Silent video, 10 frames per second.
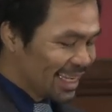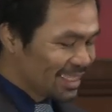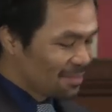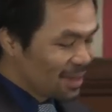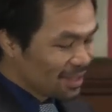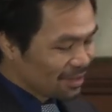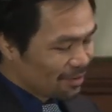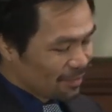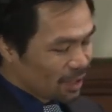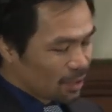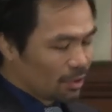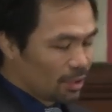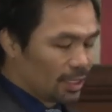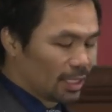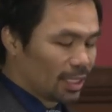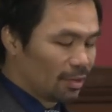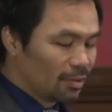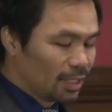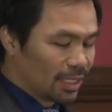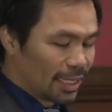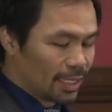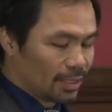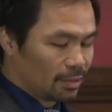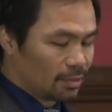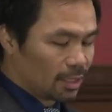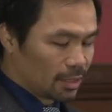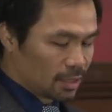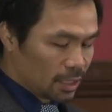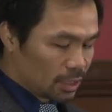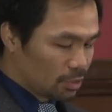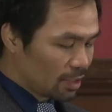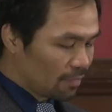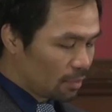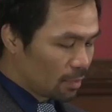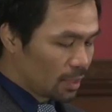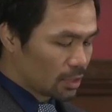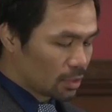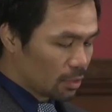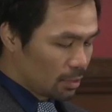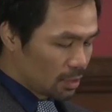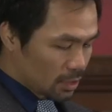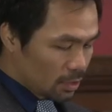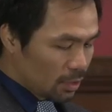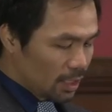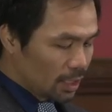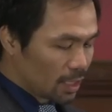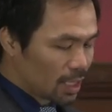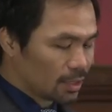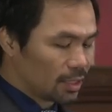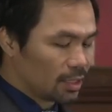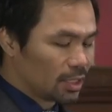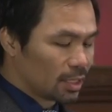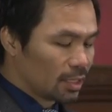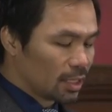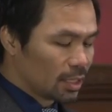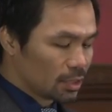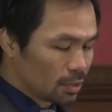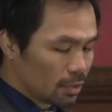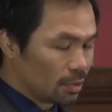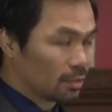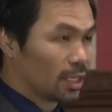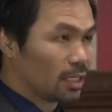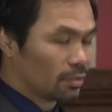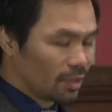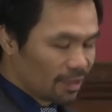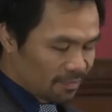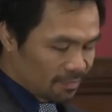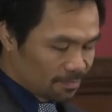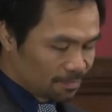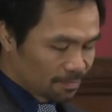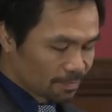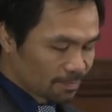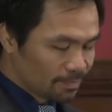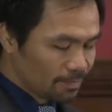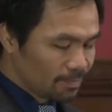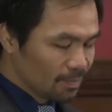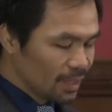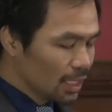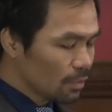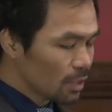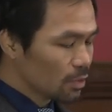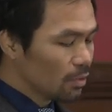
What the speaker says: It is a matter of record that I only had traditional formal schooling until secondary school, grade 12. It